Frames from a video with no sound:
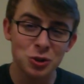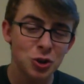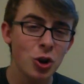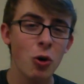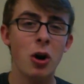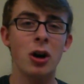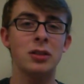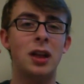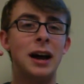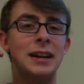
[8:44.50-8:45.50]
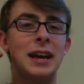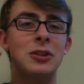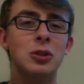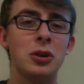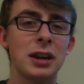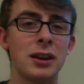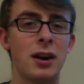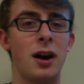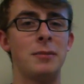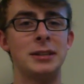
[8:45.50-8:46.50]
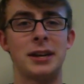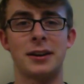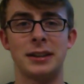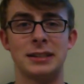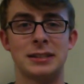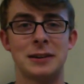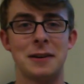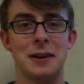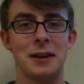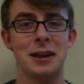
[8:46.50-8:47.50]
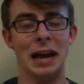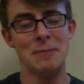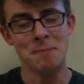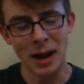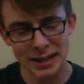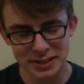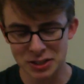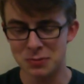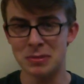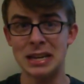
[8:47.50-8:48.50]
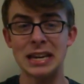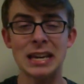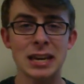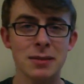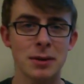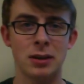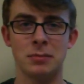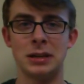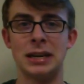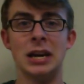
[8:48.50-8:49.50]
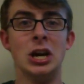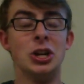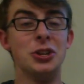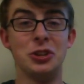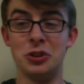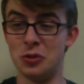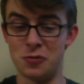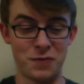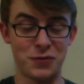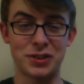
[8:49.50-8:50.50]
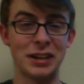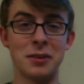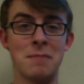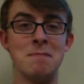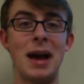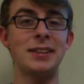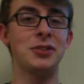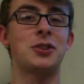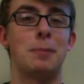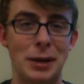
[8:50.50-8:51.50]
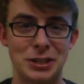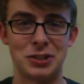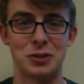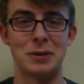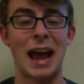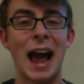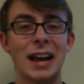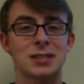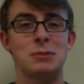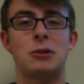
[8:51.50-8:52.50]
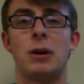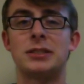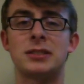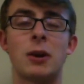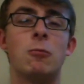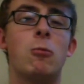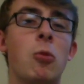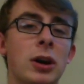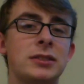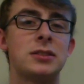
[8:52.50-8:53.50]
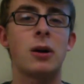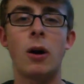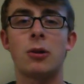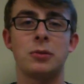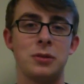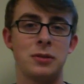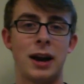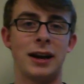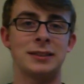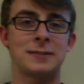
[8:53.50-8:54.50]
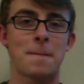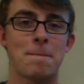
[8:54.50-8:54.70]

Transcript: Go online and look at commentaries. Message me, email me, send a messenger pigeon to me, ask me questions. I want to talk with you guys.